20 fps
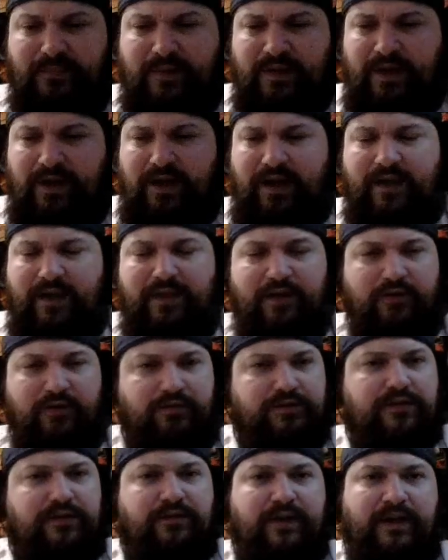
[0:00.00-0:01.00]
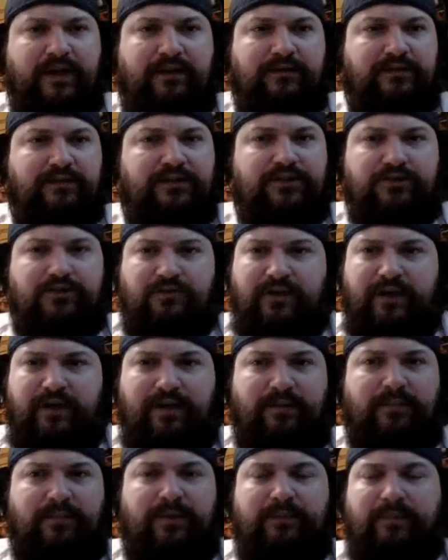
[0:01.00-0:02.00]
And the news around
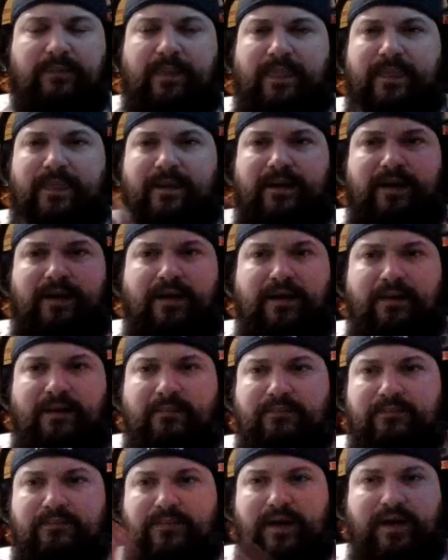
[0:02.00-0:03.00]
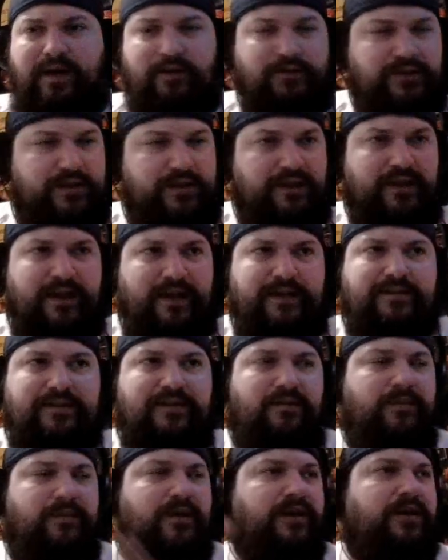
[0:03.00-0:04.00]
Scream. I know what you did last
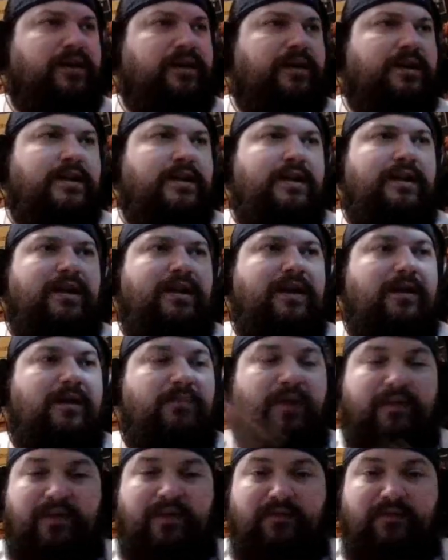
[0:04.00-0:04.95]
summer. Buffy the